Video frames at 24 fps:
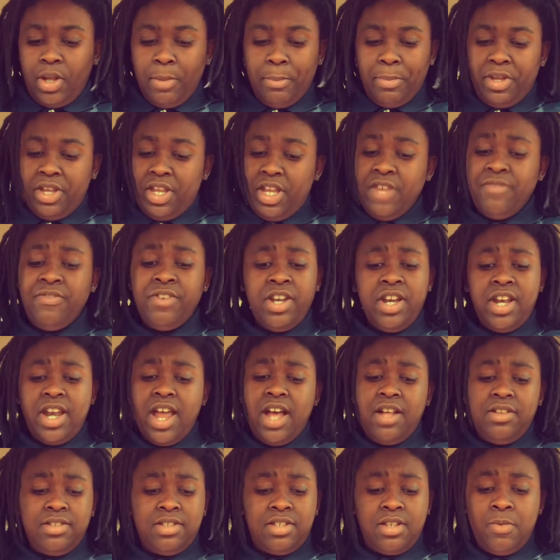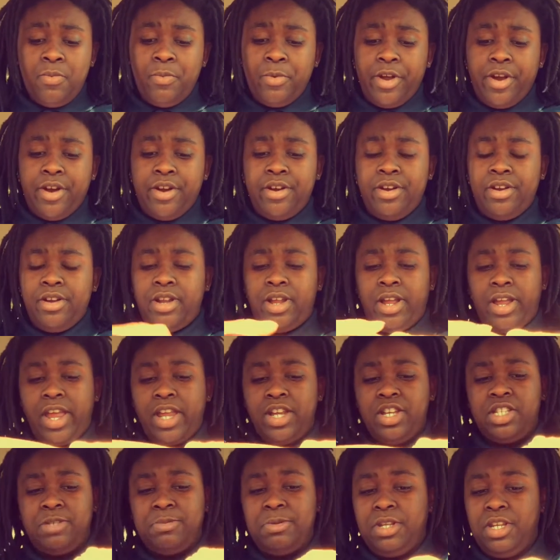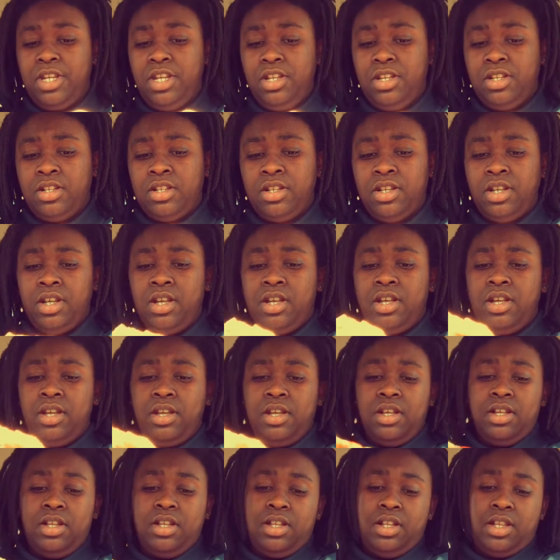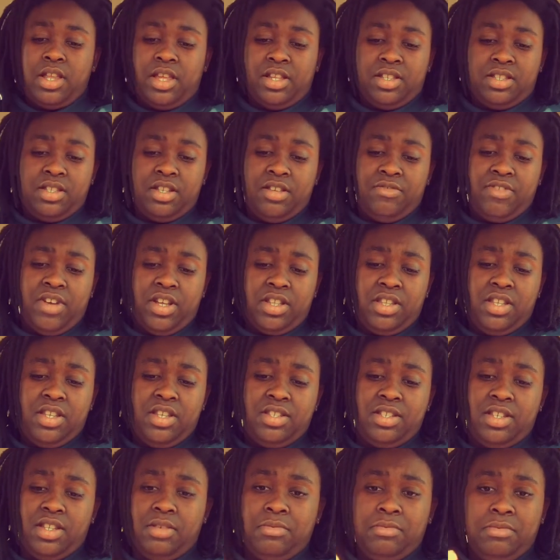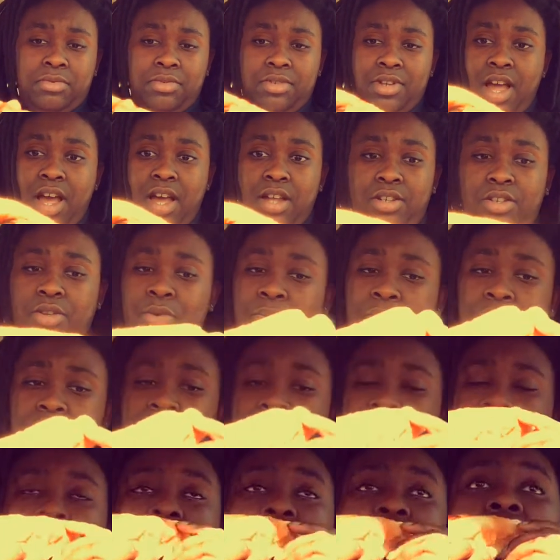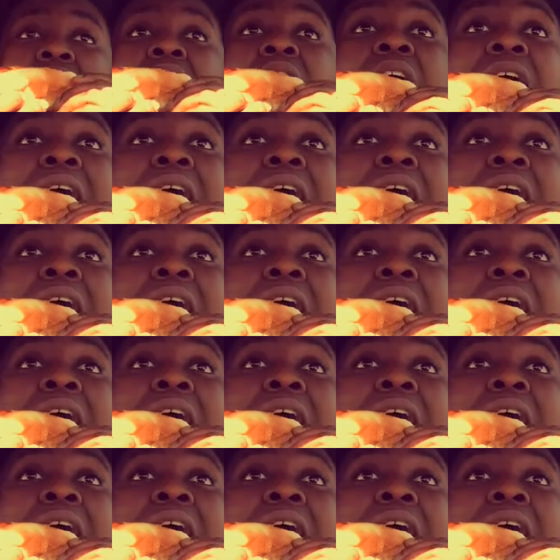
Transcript: be evening it out in somewhere. I can't just be eating like stuff like this and not doing nothing.